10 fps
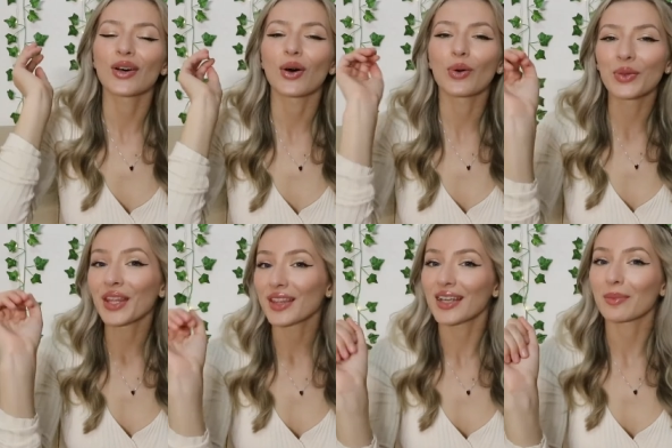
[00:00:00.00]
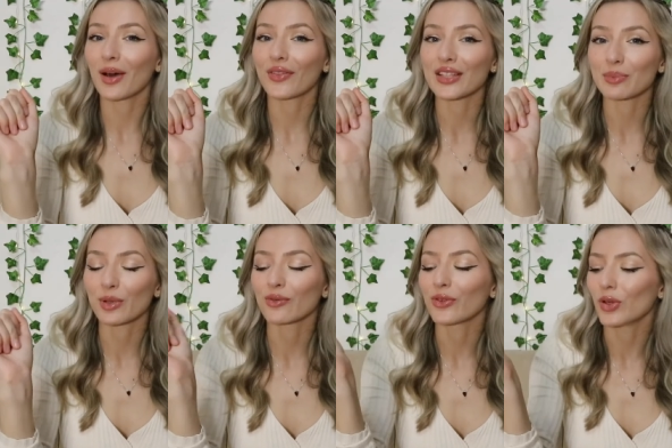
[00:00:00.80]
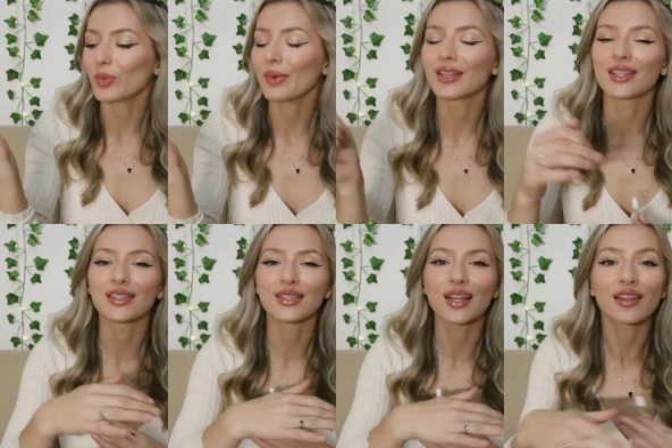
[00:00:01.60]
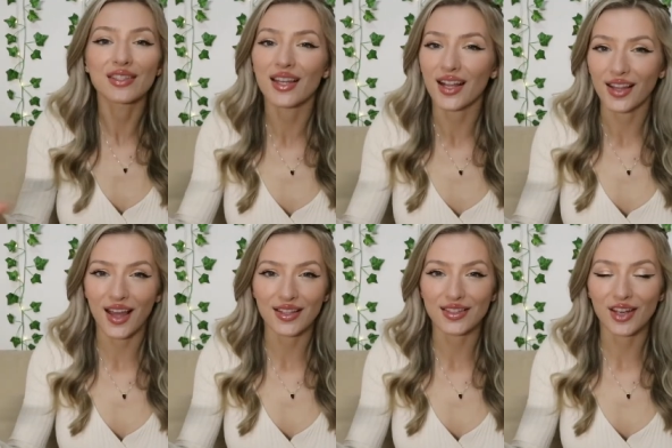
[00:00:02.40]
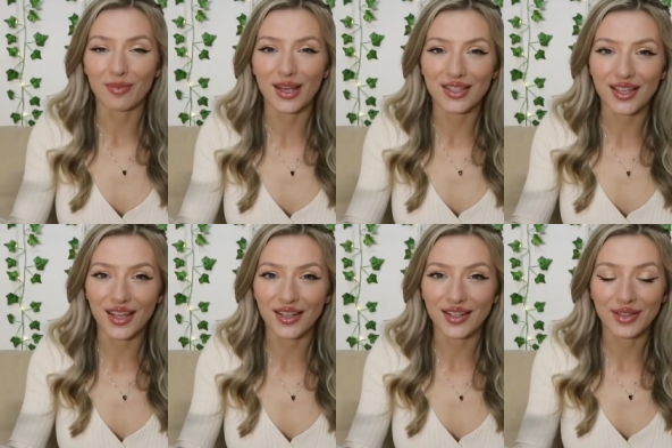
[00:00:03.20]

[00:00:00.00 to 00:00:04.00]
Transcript: The only thing about this perfume is it does not last on my skin.